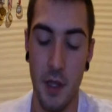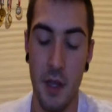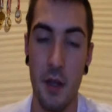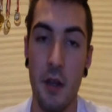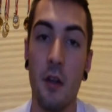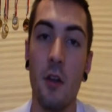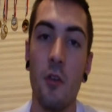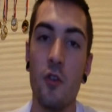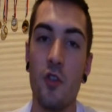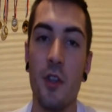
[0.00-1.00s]
In
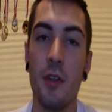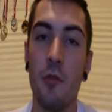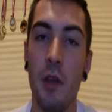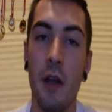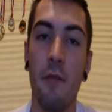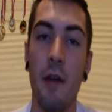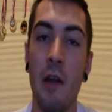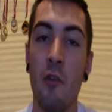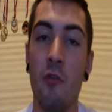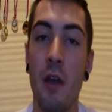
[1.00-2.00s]
conclusion, we are
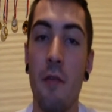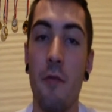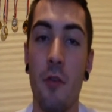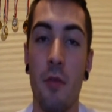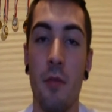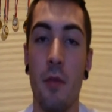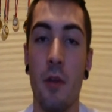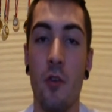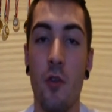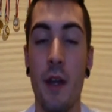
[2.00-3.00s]
far away from
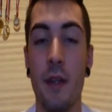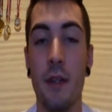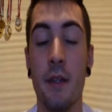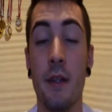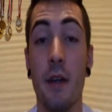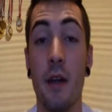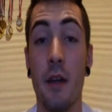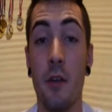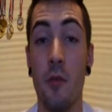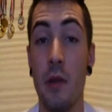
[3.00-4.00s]
creating a
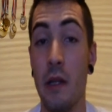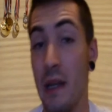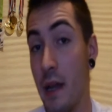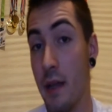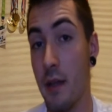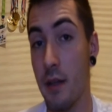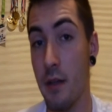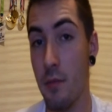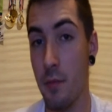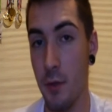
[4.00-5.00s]
human-like
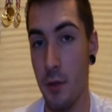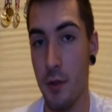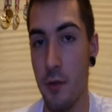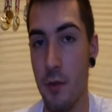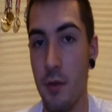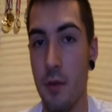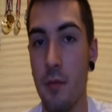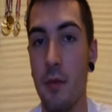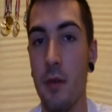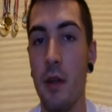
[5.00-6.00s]
computer.
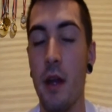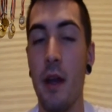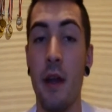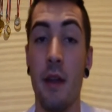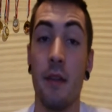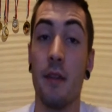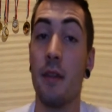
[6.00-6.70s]
and